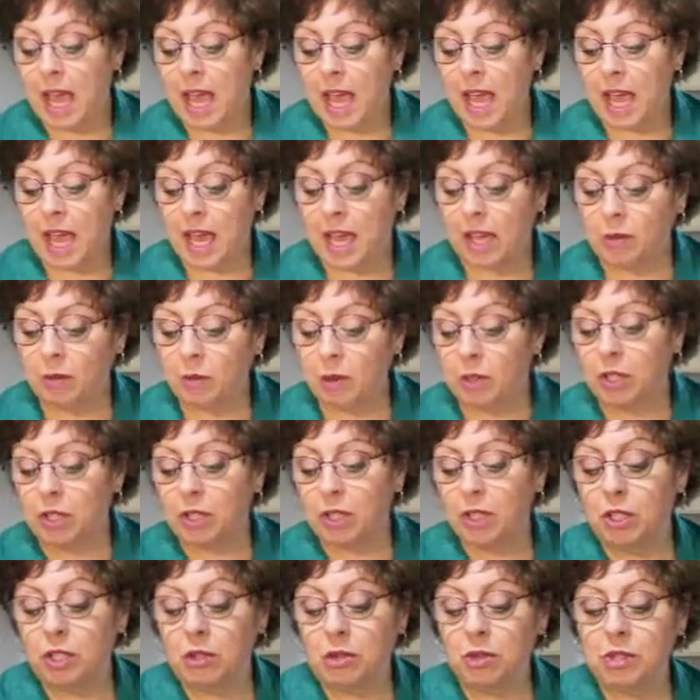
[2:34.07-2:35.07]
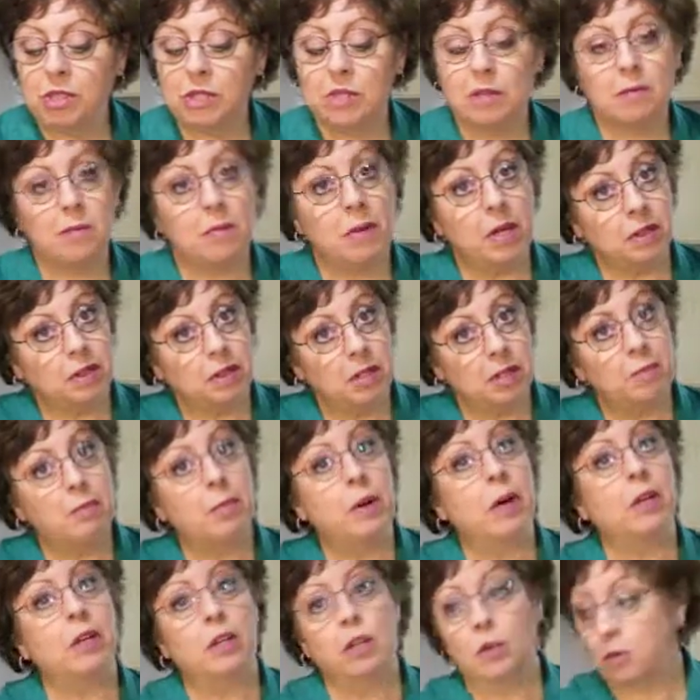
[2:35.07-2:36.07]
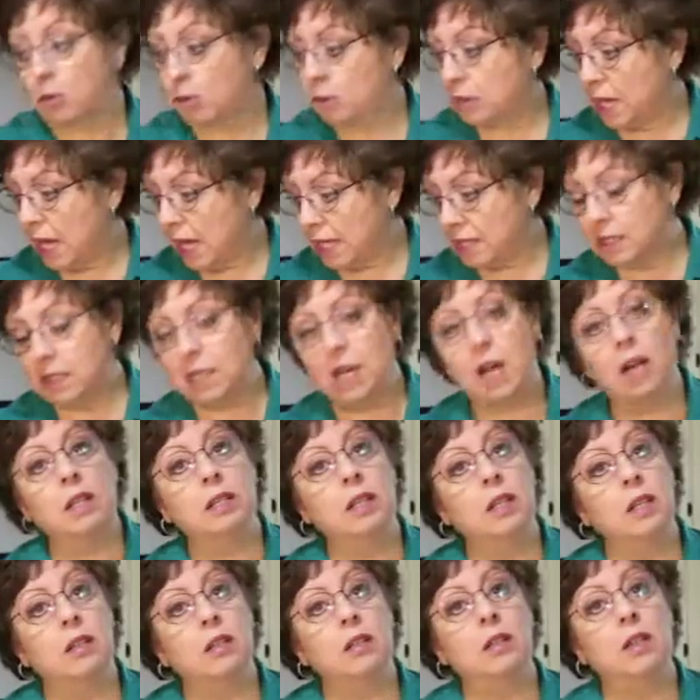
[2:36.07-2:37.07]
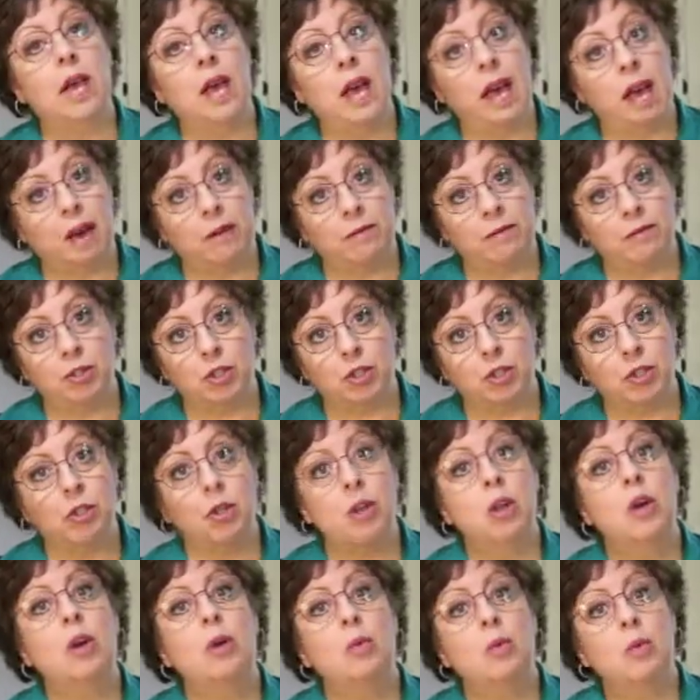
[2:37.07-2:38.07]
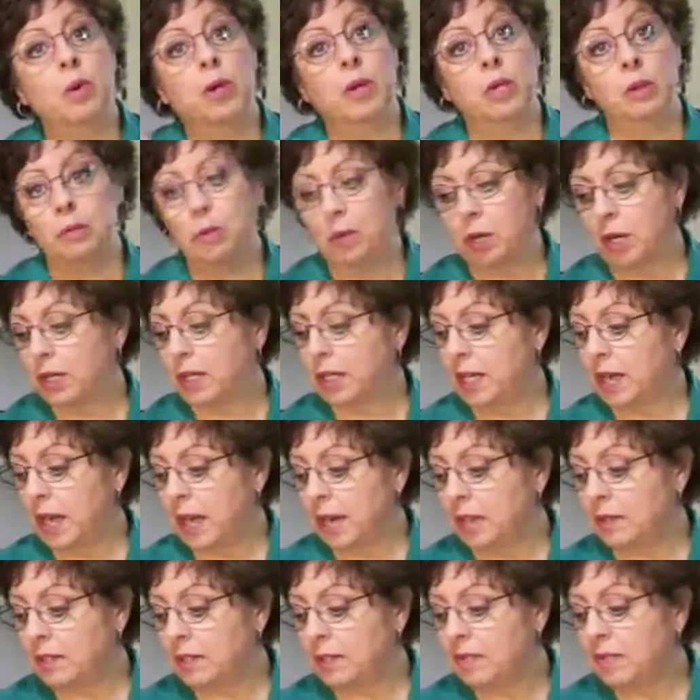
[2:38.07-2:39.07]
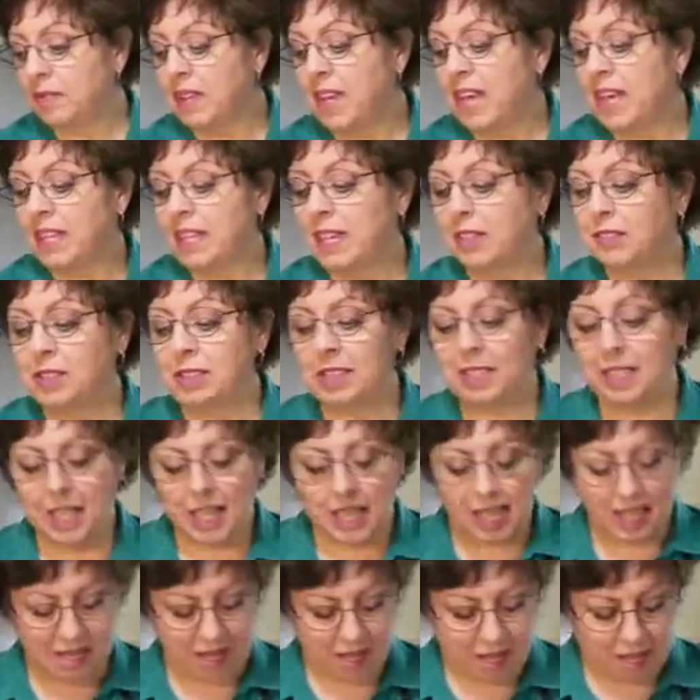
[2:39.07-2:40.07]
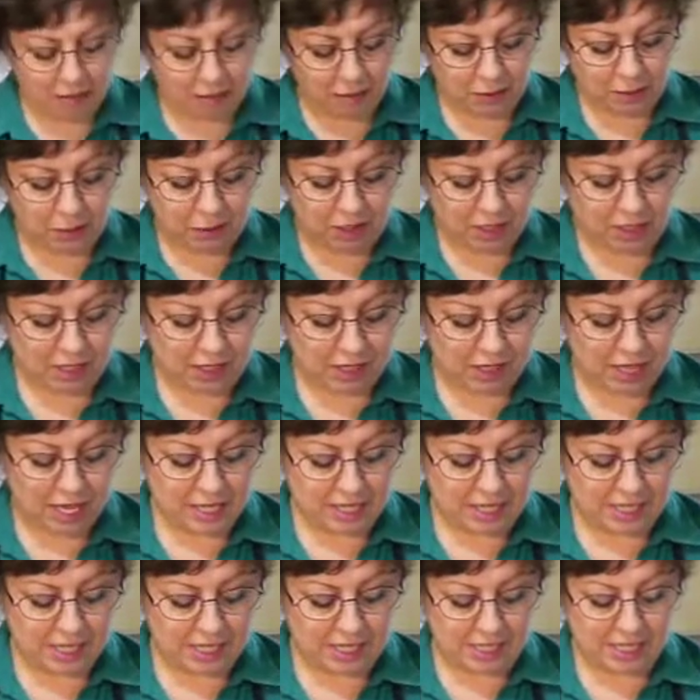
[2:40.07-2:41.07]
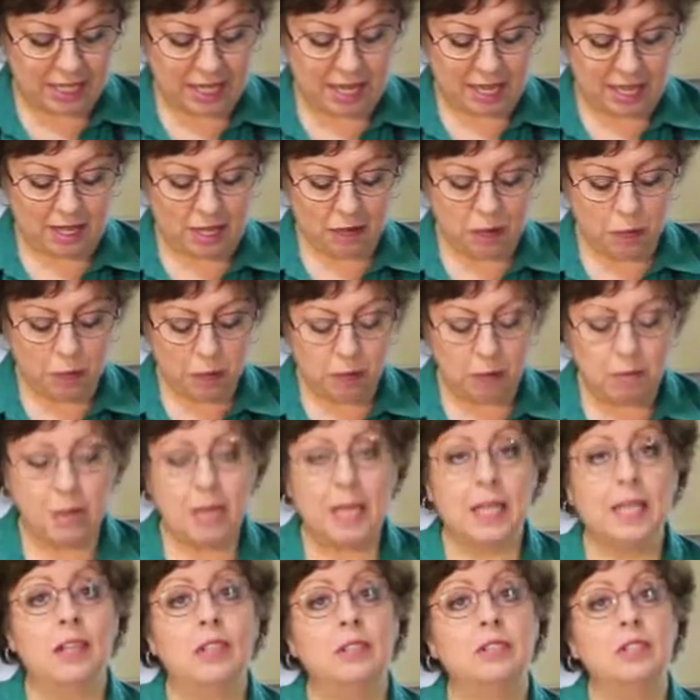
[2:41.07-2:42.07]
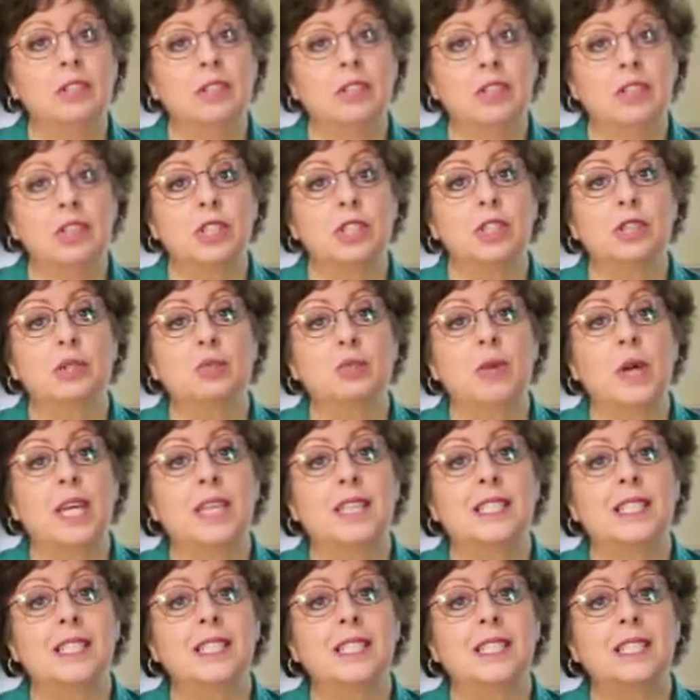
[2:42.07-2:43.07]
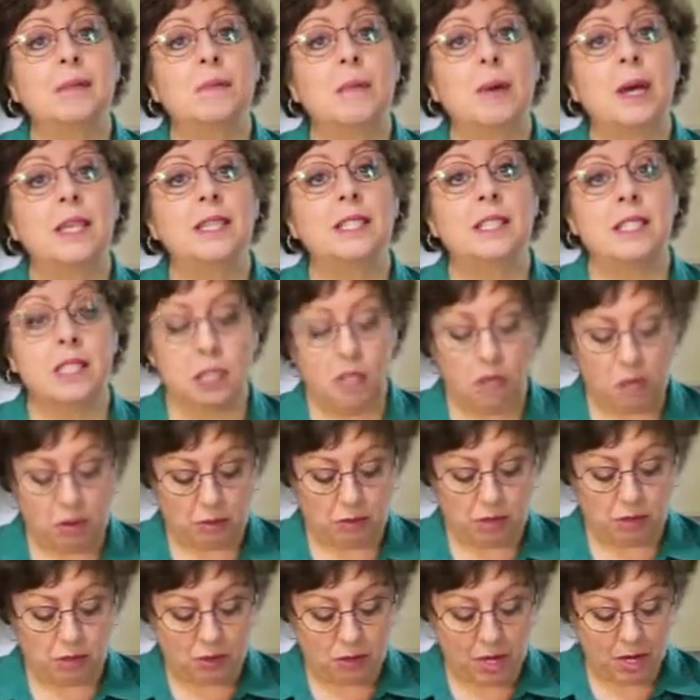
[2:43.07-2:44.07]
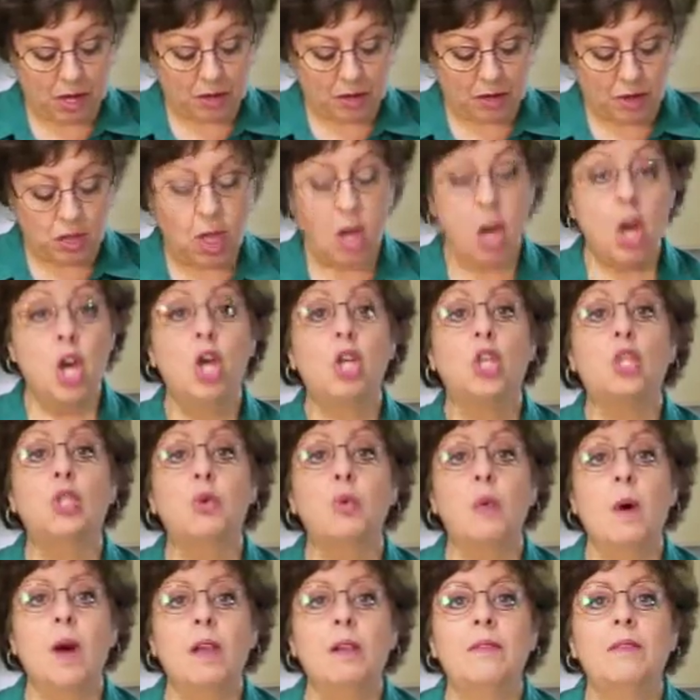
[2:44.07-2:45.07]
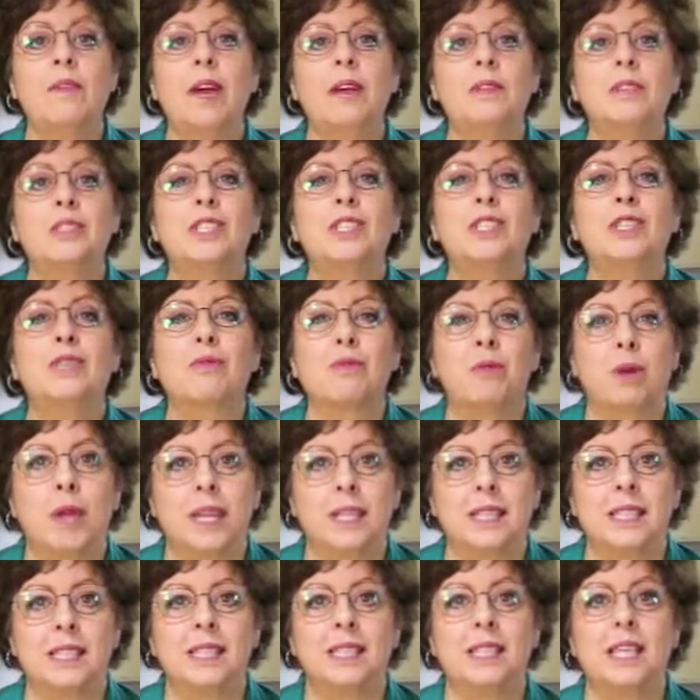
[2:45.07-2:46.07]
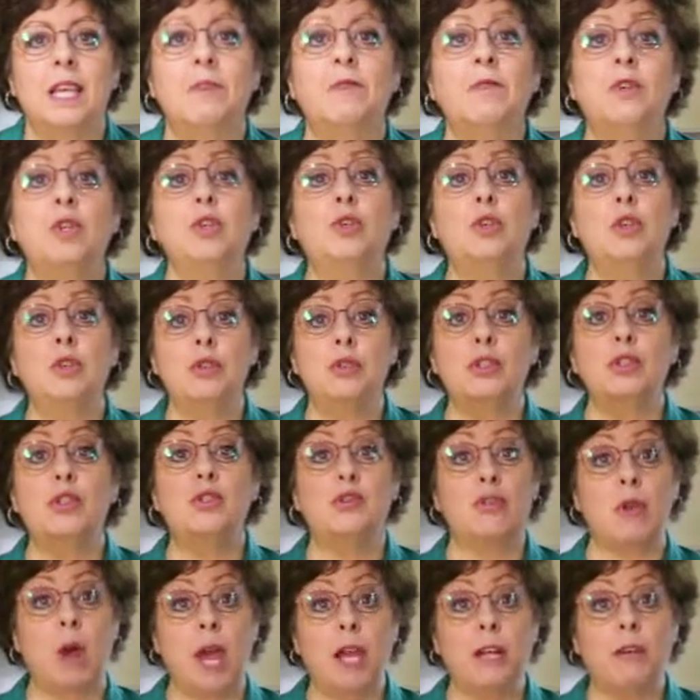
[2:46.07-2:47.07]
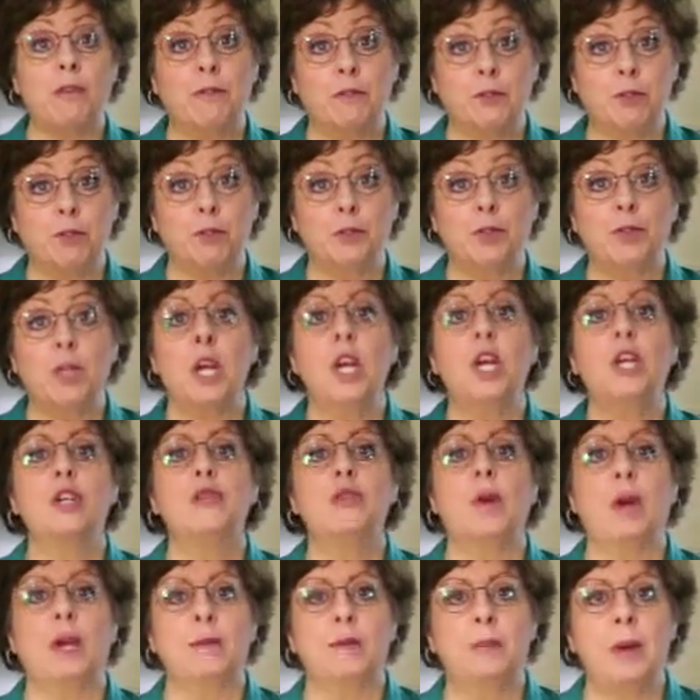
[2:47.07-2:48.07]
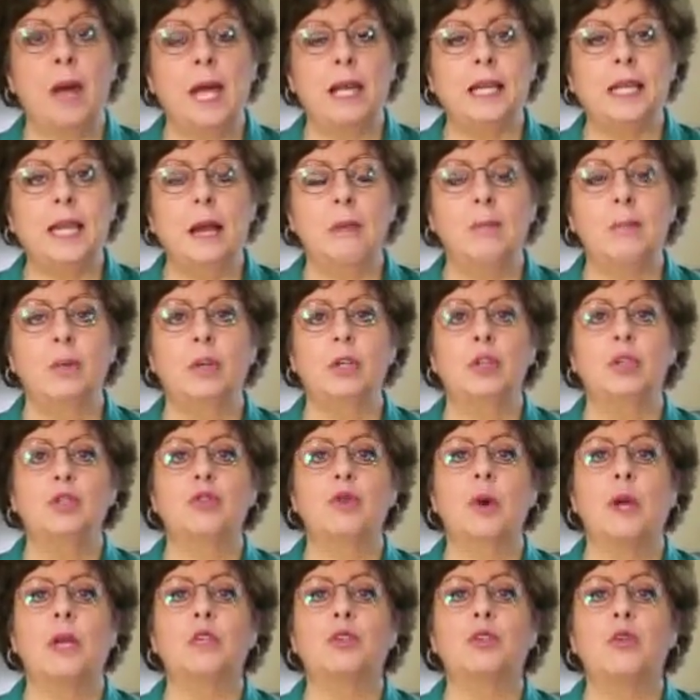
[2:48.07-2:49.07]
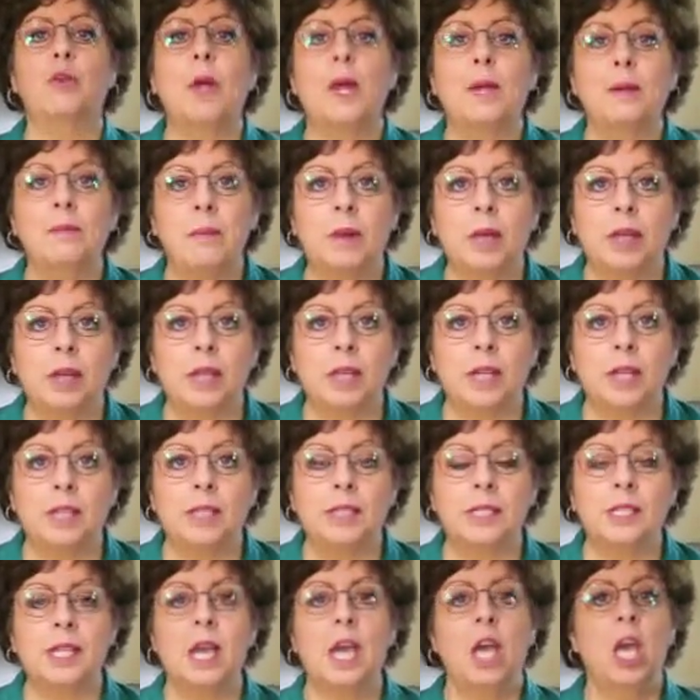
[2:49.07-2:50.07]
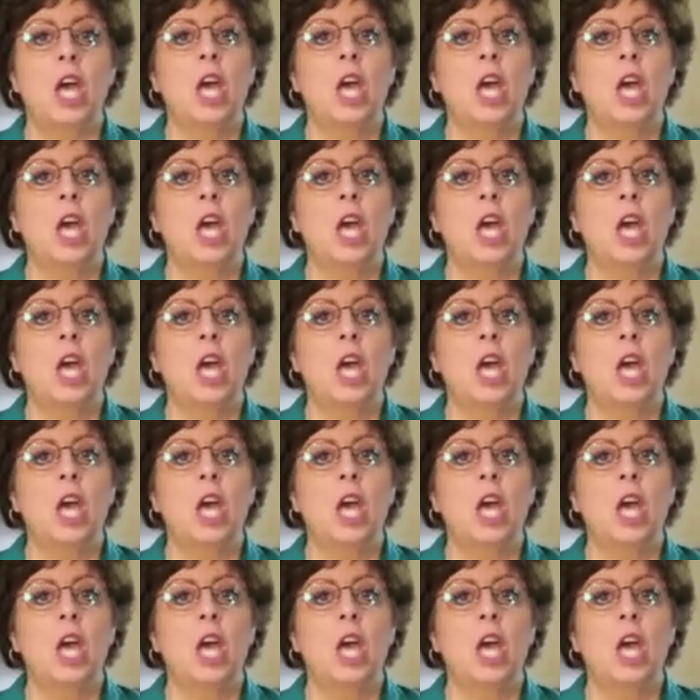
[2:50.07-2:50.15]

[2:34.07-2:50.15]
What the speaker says: And we're going to use some melted butter, and that's a little after we're going to put in the end. Now today I'm using, as I say, we're making our delicious raisin spice scones. So I have 12 ounces of raisins. If you use dried fruit, dried pineapple, dried cranberries,